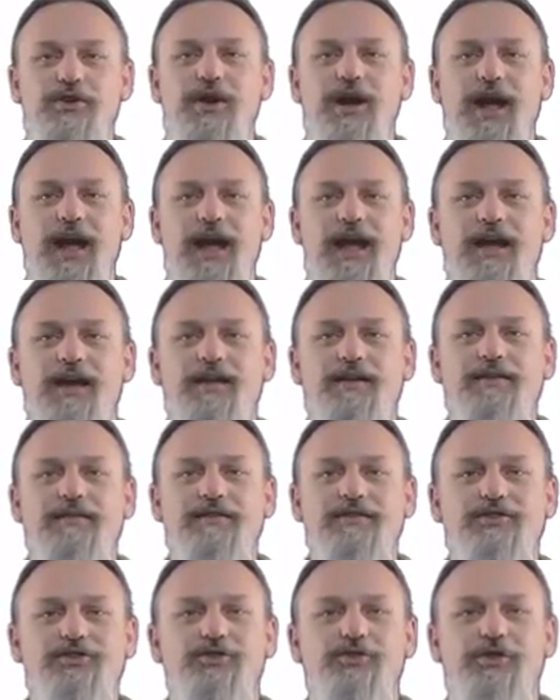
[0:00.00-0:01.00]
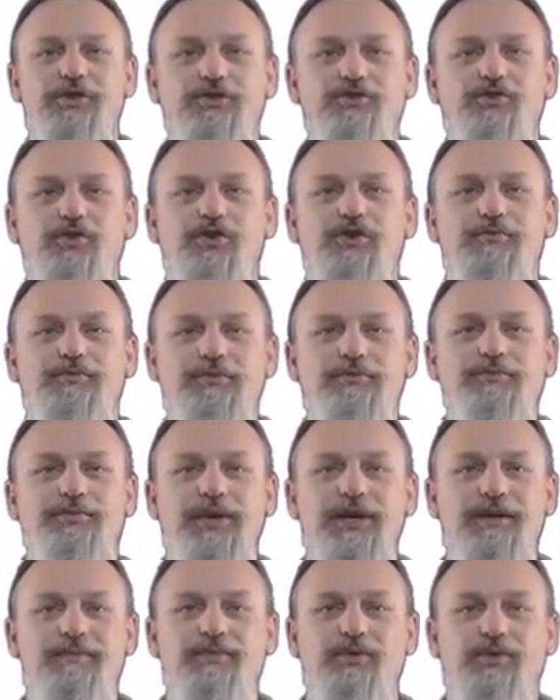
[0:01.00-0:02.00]
your ad to a group of
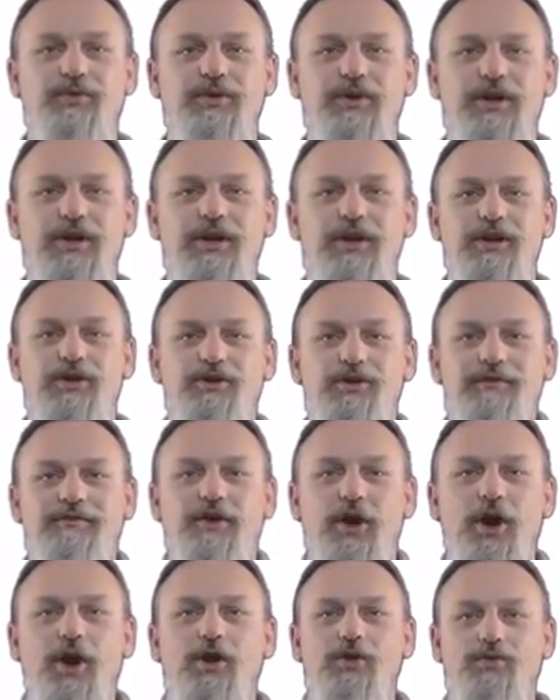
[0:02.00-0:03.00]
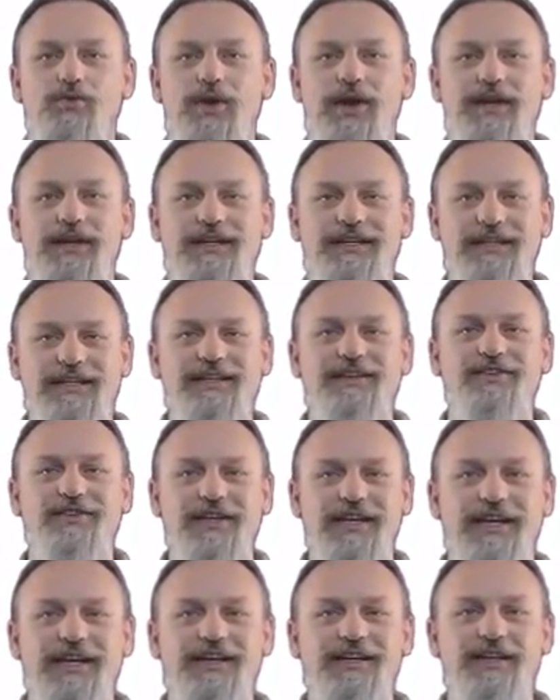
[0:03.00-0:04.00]
people who have already
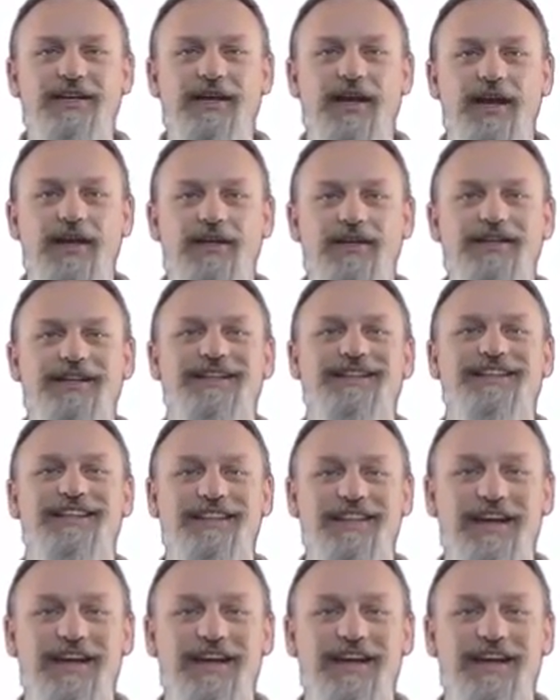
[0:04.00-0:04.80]
clearly indicated